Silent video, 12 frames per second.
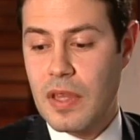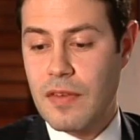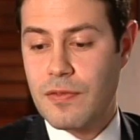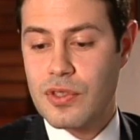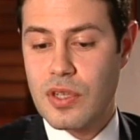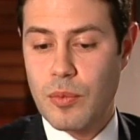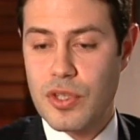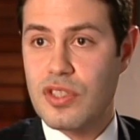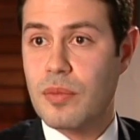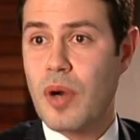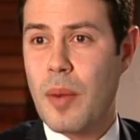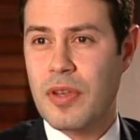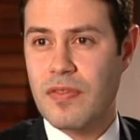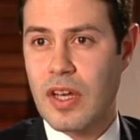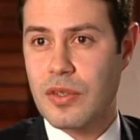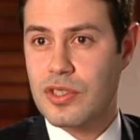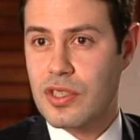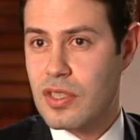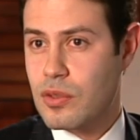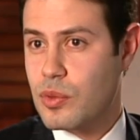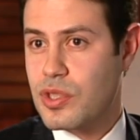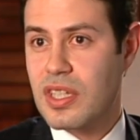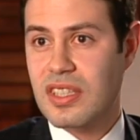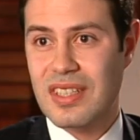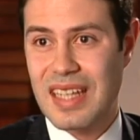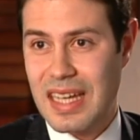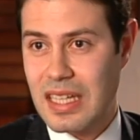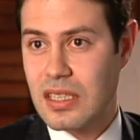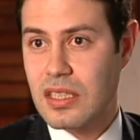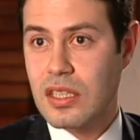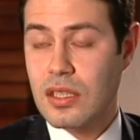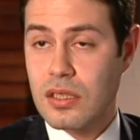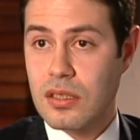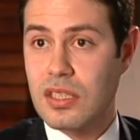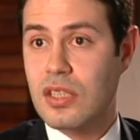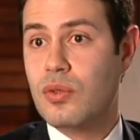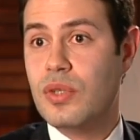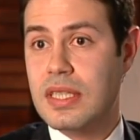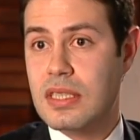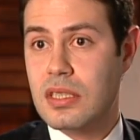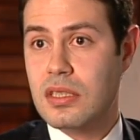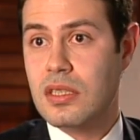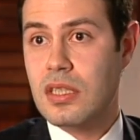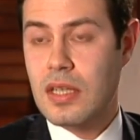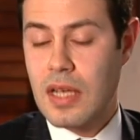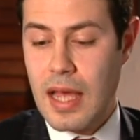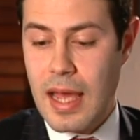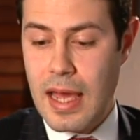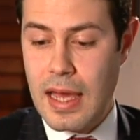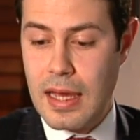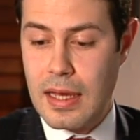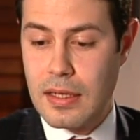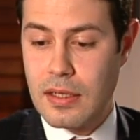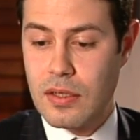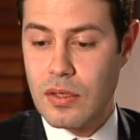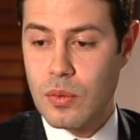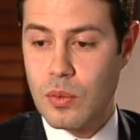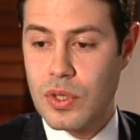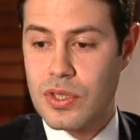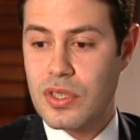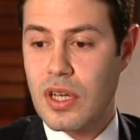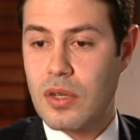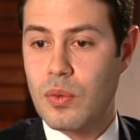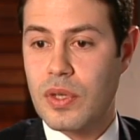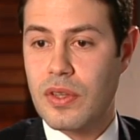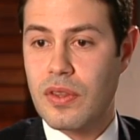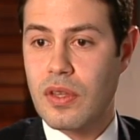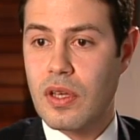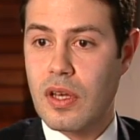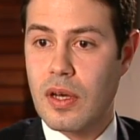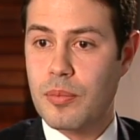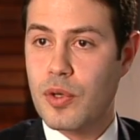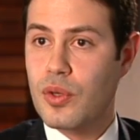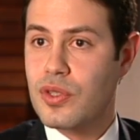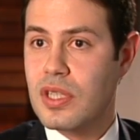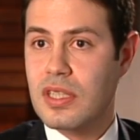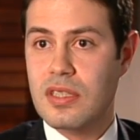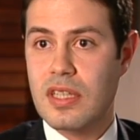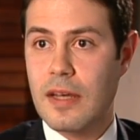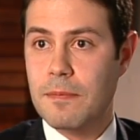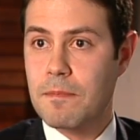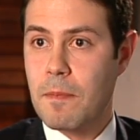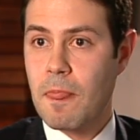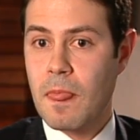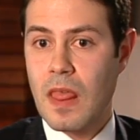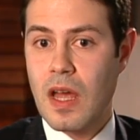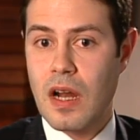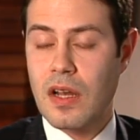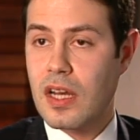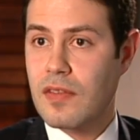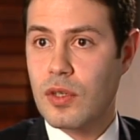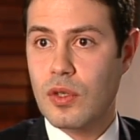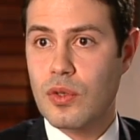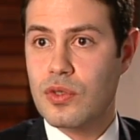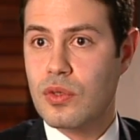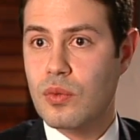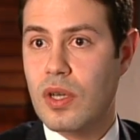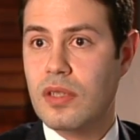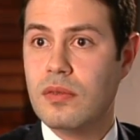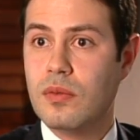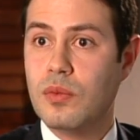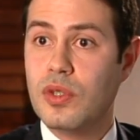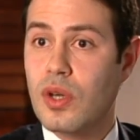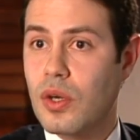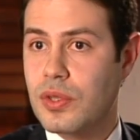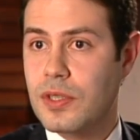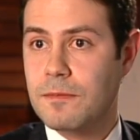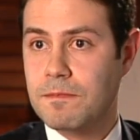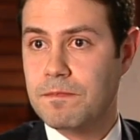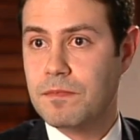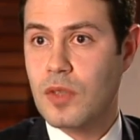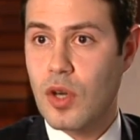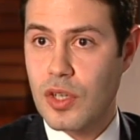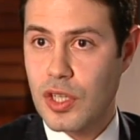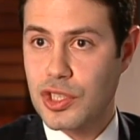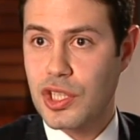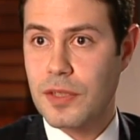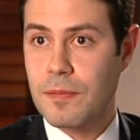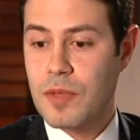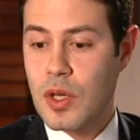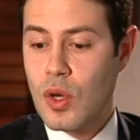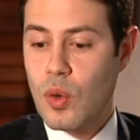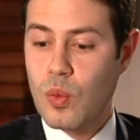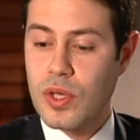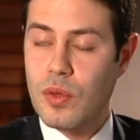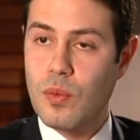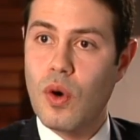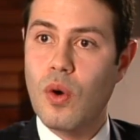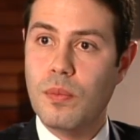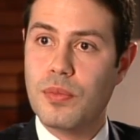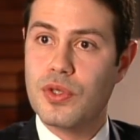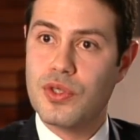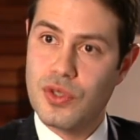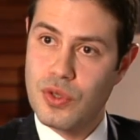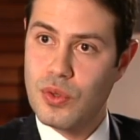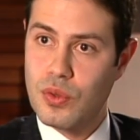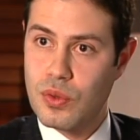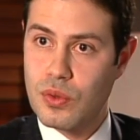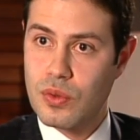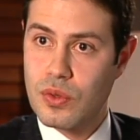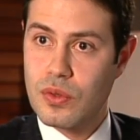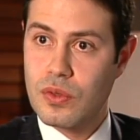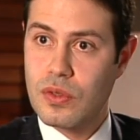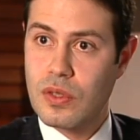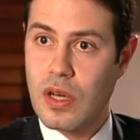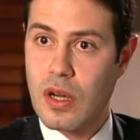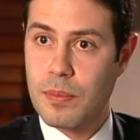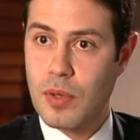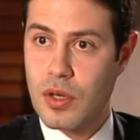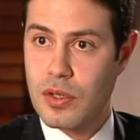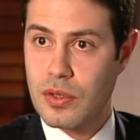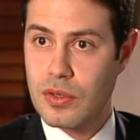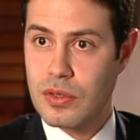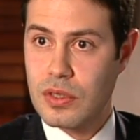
If for some reason the property values, just as we're seeing today, decrease, and we're stuck with proceeds that are not even close to what we're owed on our share, we won't pursue our partner.